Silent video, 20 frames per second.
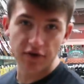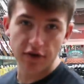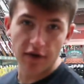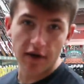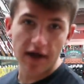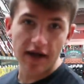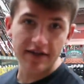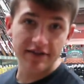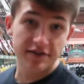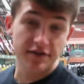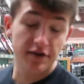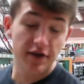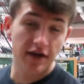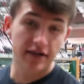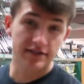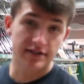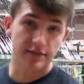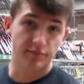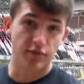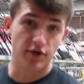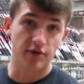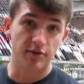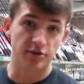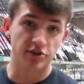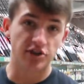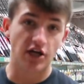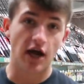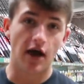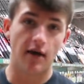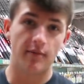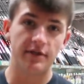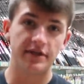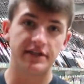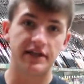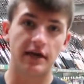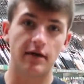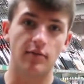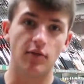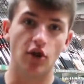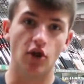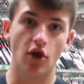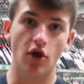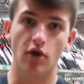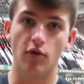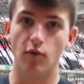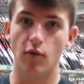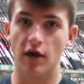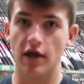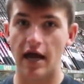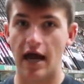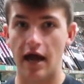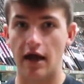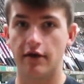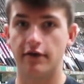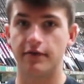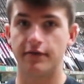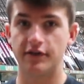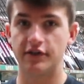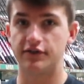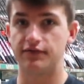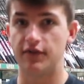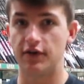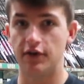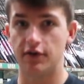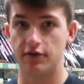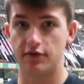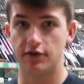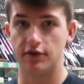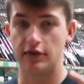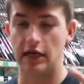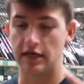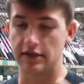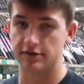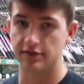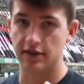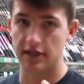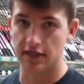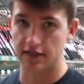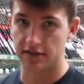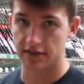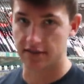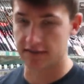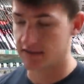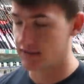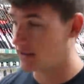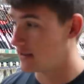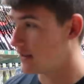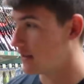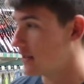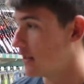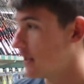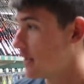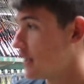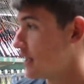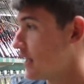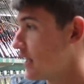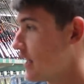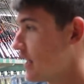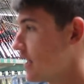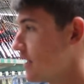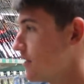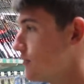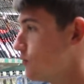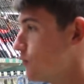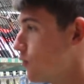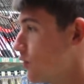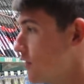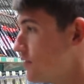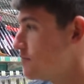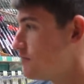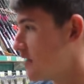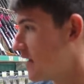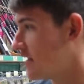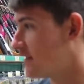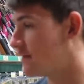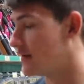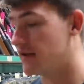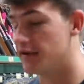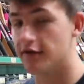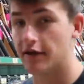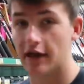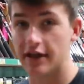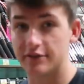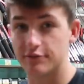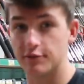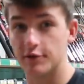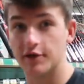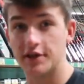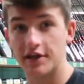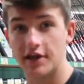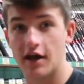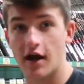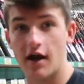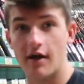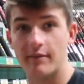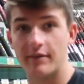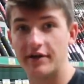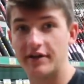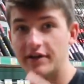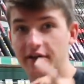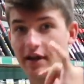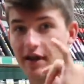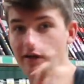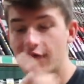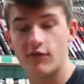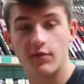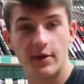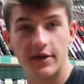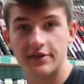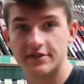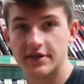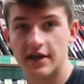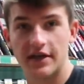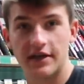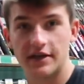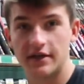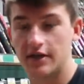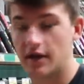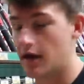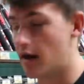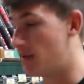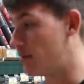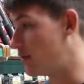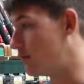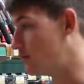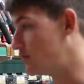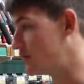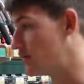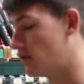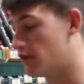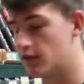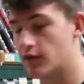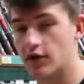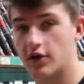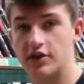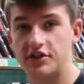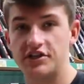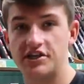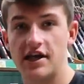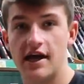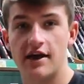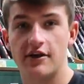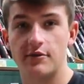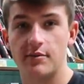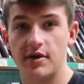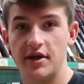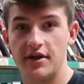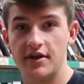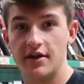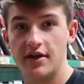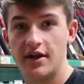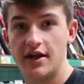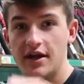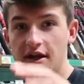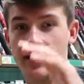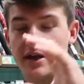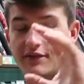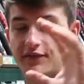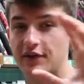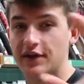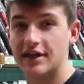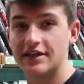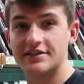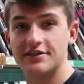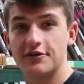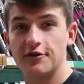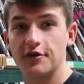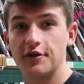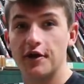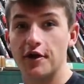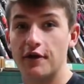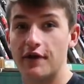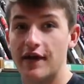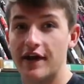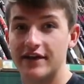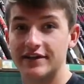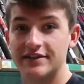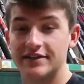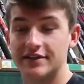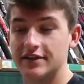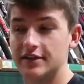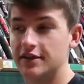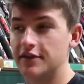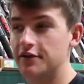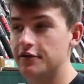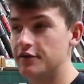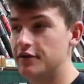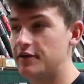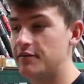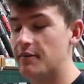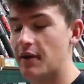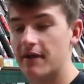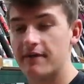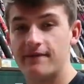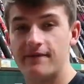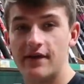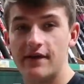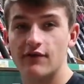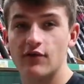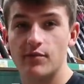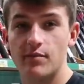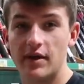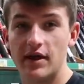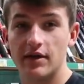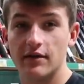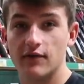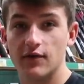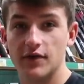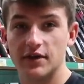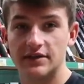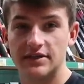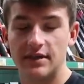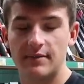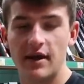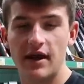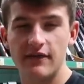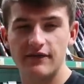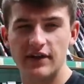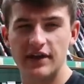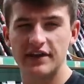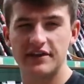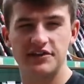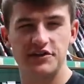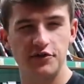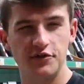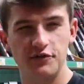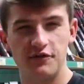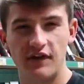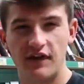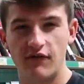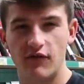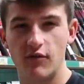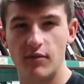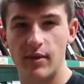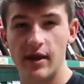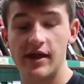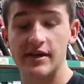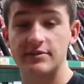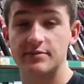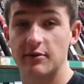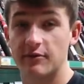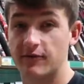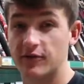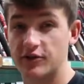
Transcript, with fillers: video, I asked you guys to pretty much comment down below what how to fish video you guys would like to see. And one bait that you guys really commented and everybody's liking the comment was over a chatterbait. And if you guys don't know, that is literally my favorite bait of all time. I have like two favorite baits, but